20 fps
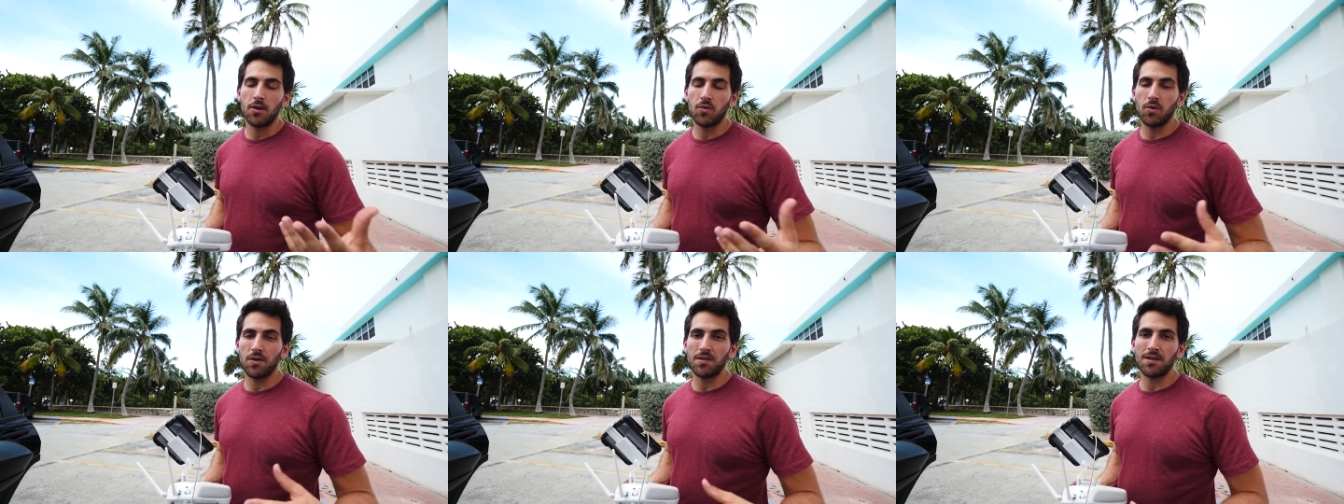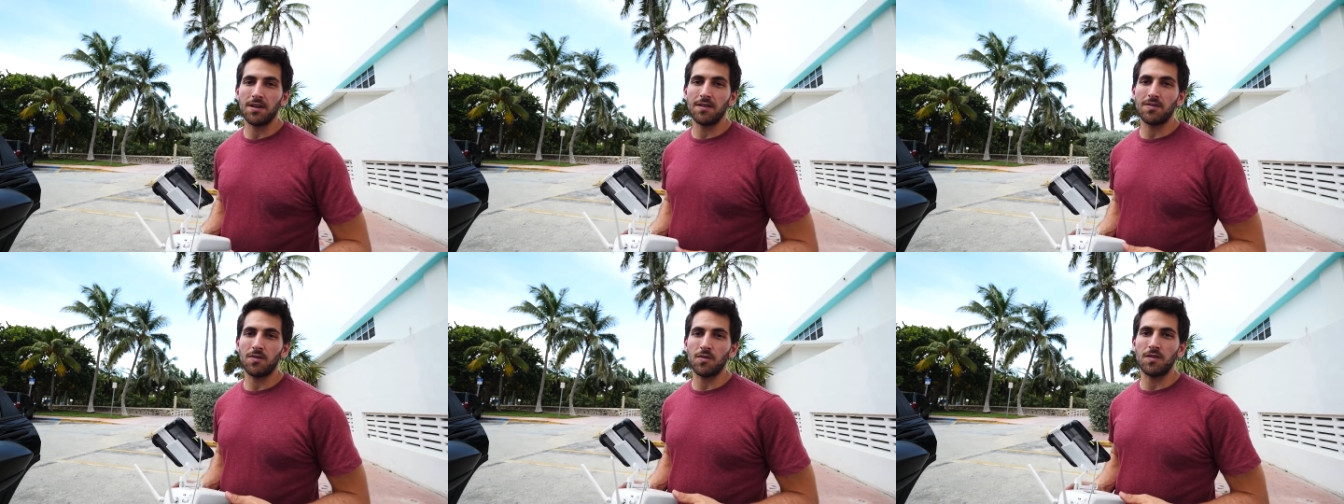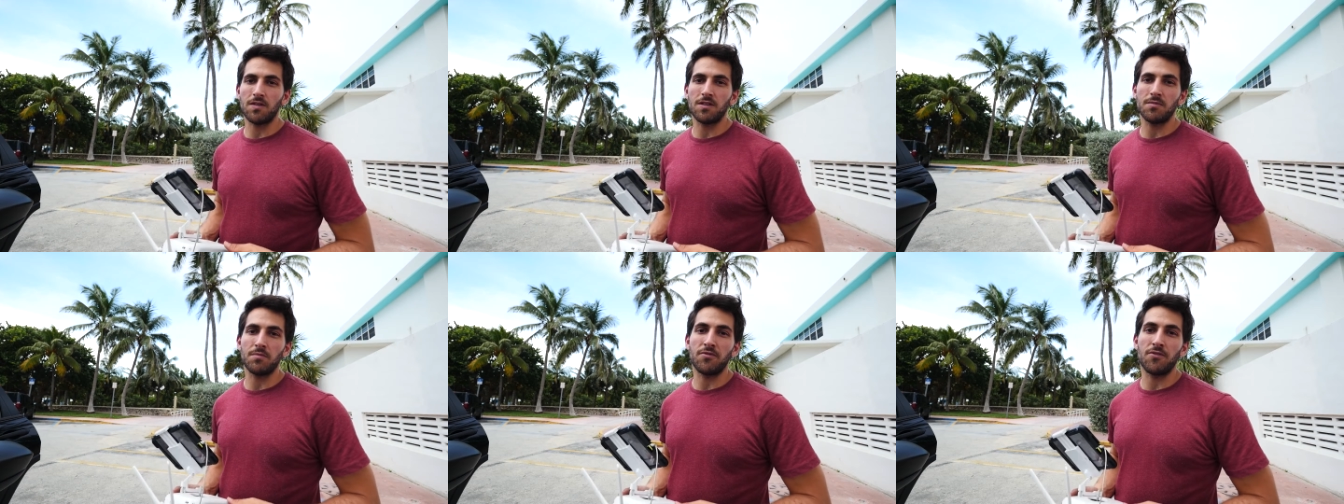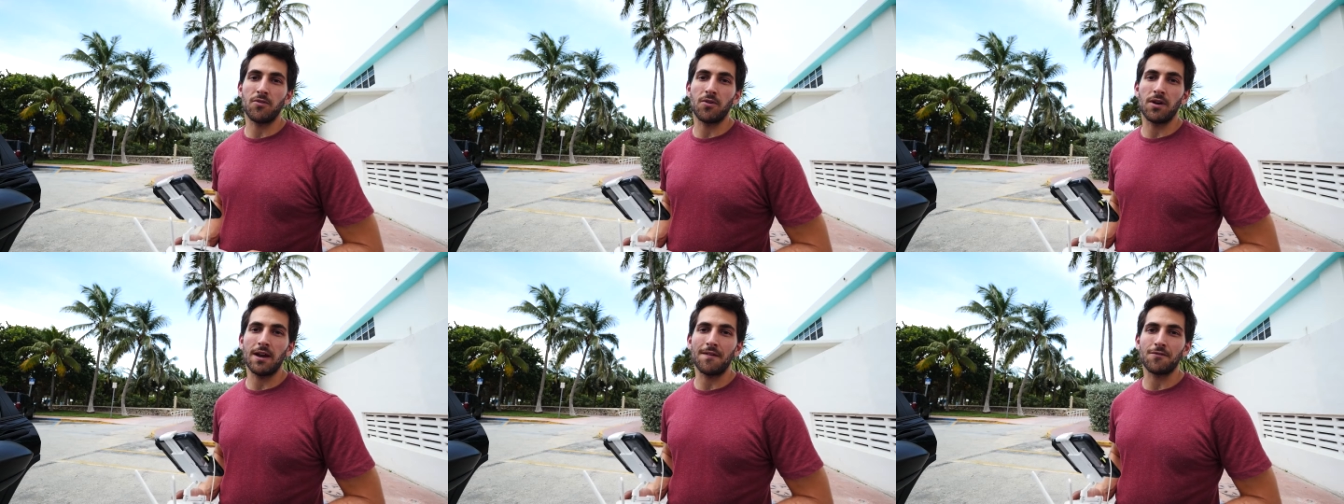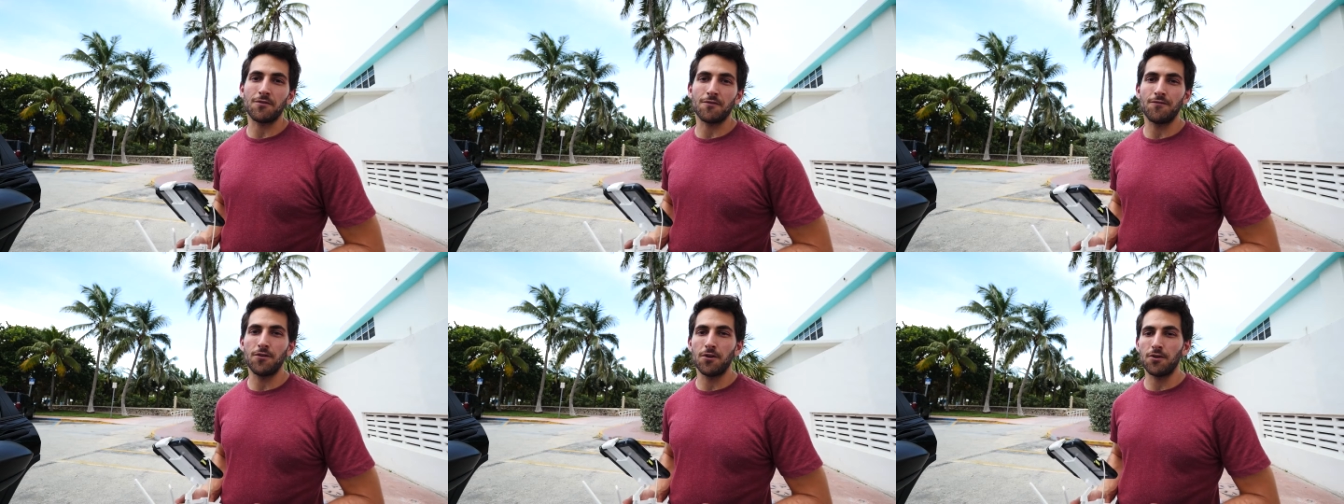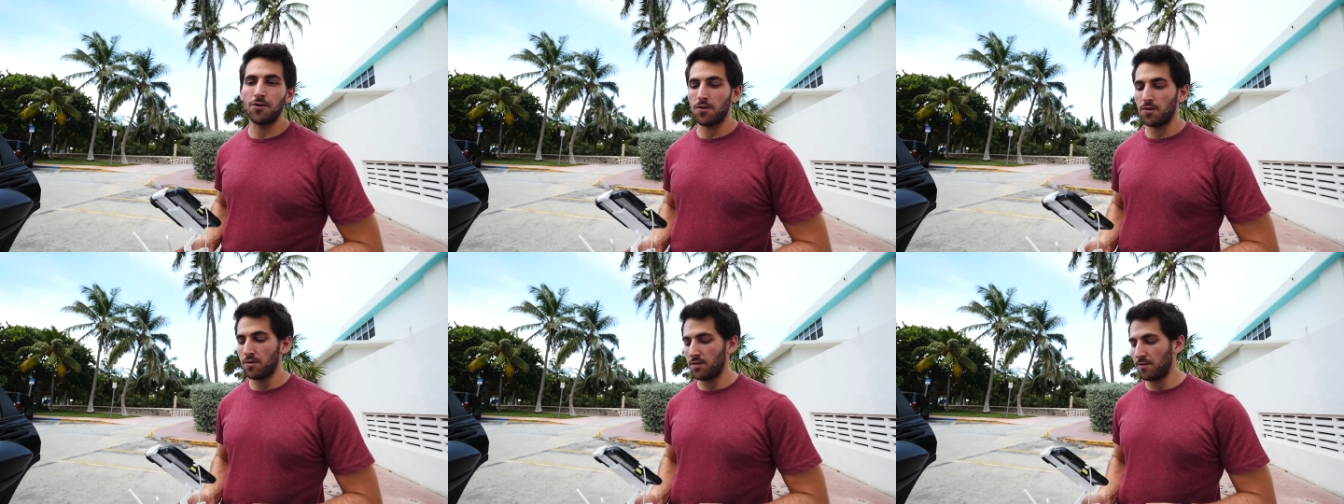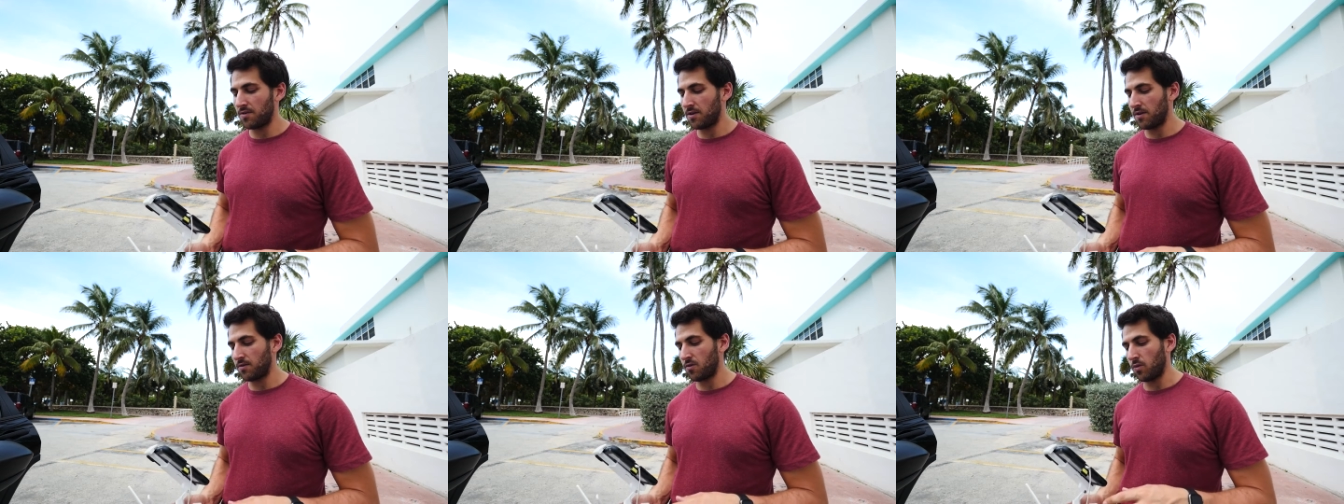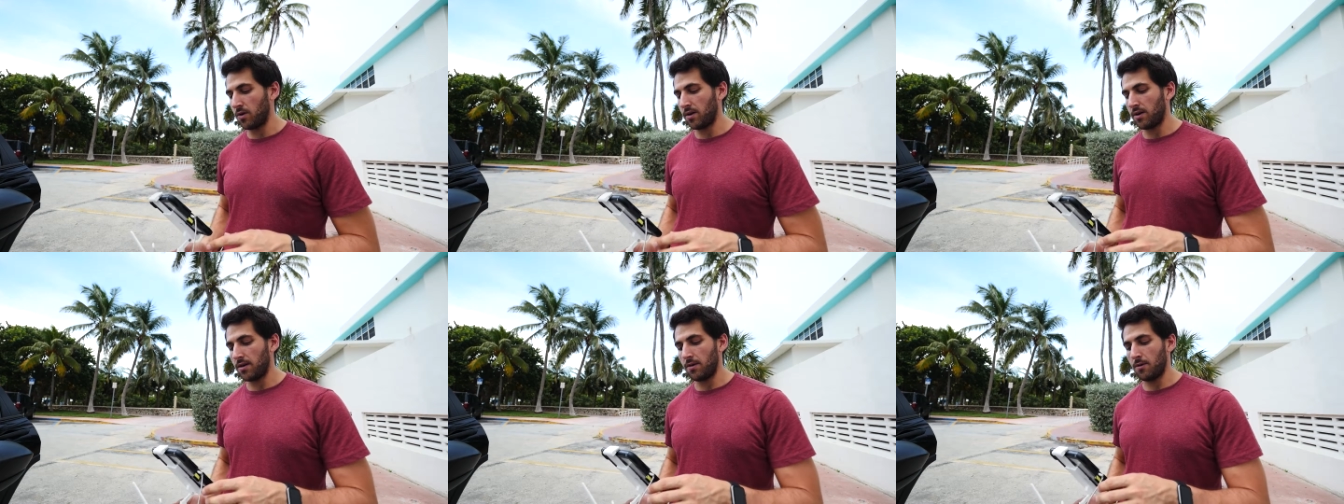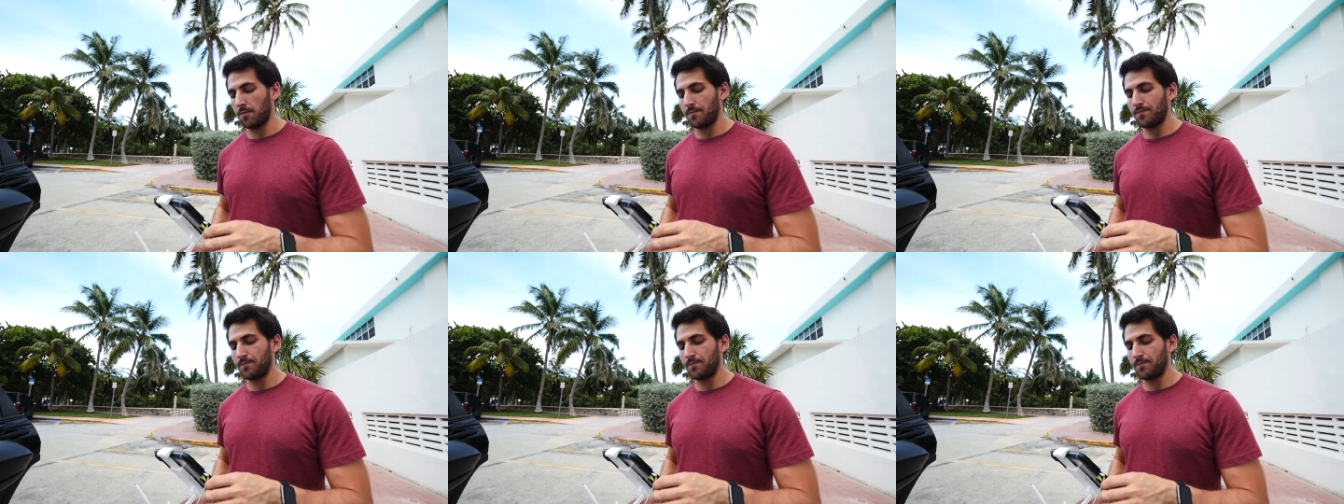Worst case, you'll see some before and after photos if it doesn't work out.